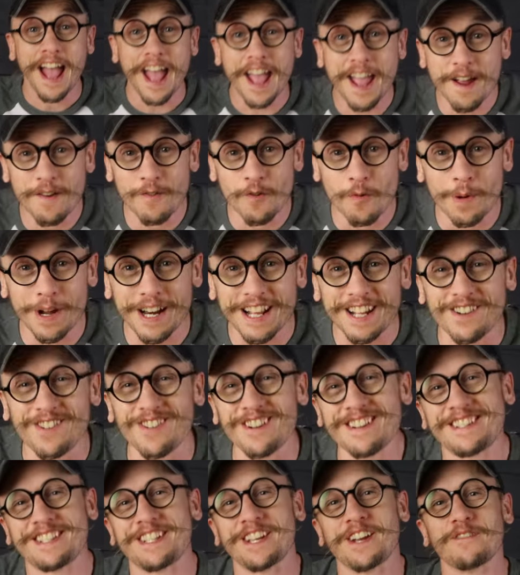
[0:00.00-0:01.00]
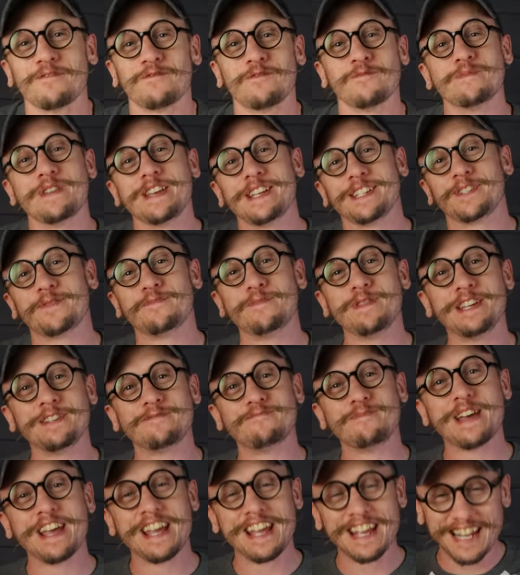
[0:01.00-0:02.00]
Hey everybody, Chris here from It's
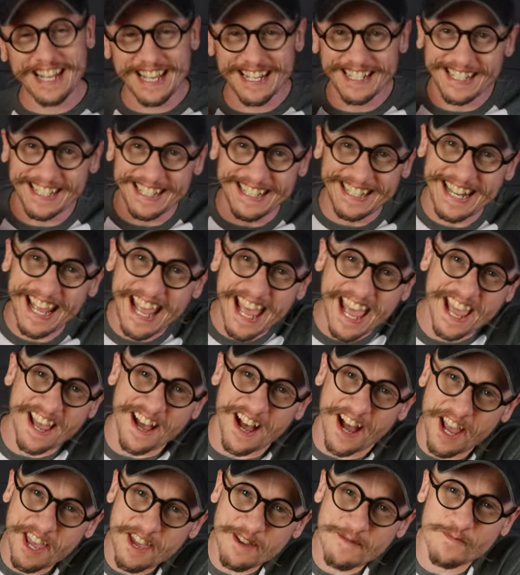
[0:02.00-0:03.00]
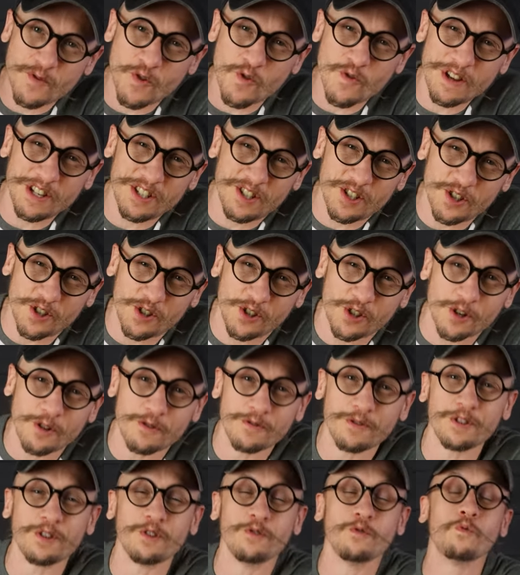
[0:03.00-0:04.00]
Mead Made, and today I am going to
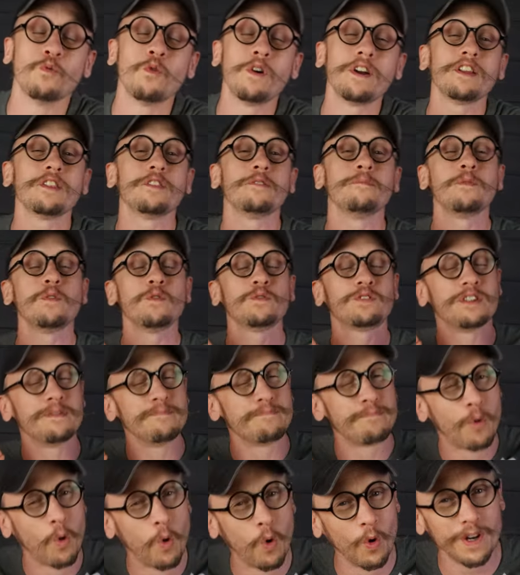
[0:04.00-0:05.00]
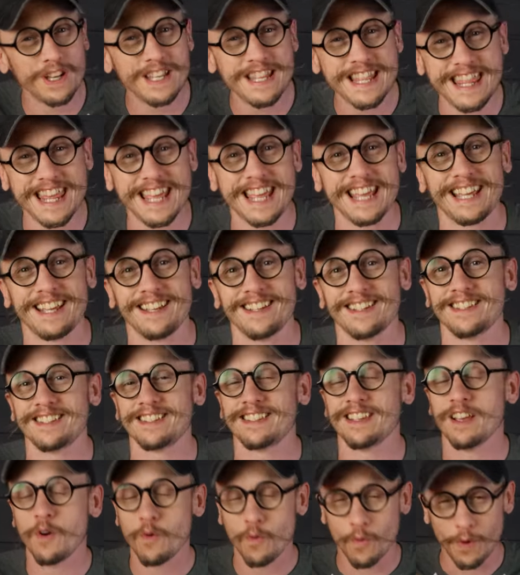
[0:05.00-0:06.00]
show you one of the most important
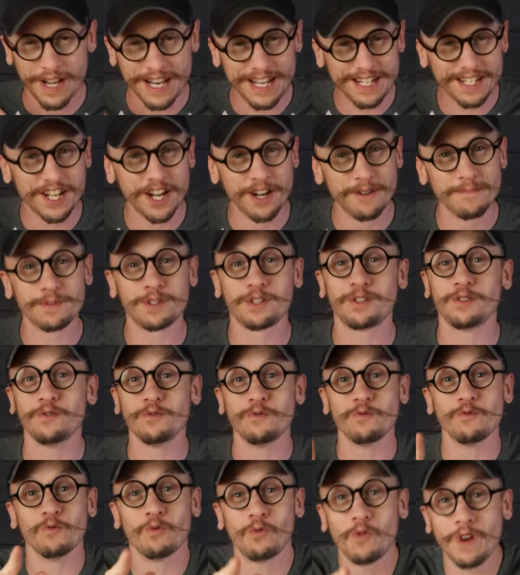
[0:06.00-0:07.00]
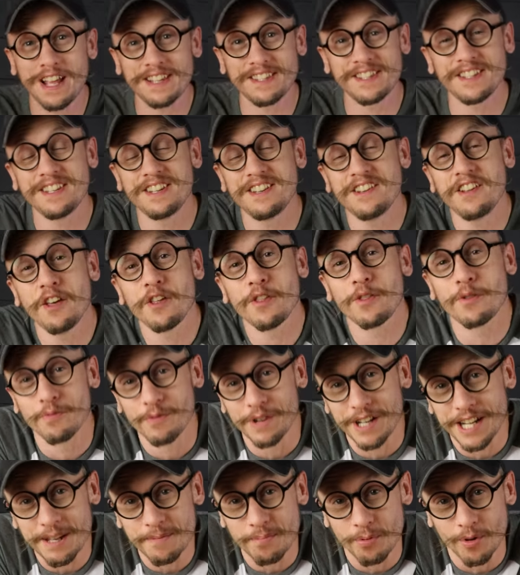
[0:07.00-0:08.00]
things when it comes to resin
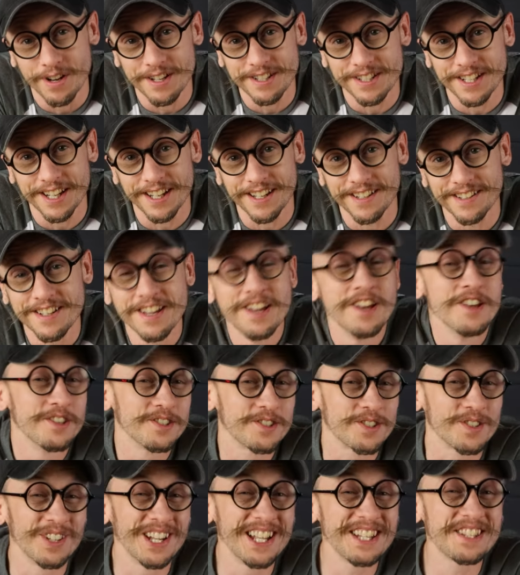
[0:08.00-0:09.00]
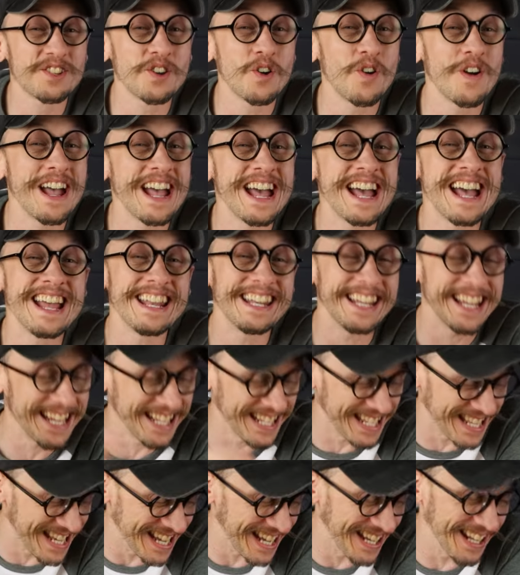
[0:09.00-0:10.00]
3D printing. So let's go ahead
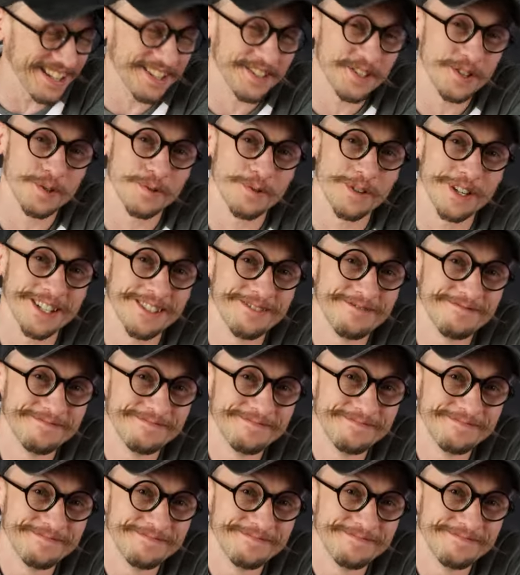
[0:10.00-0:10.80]
and get into it.